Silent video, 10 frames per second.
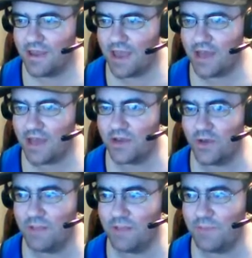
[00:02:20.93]
I had to go
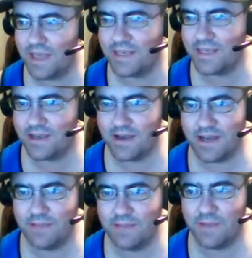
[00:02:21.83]
a little basic
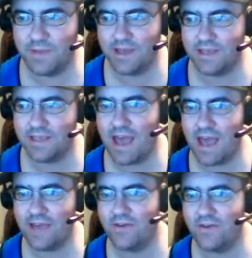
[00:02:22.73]
on it because
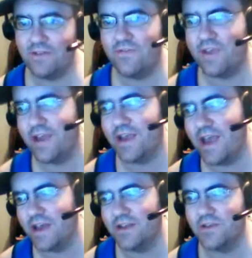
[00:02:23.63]
I couldn't figure out
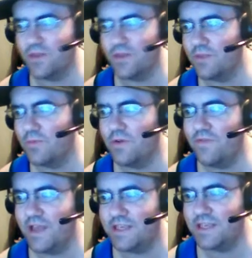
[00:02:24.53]
how to do it the more
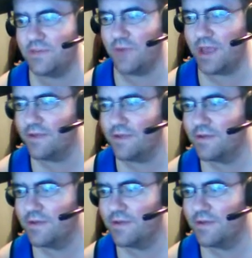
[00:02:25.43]
fancy way.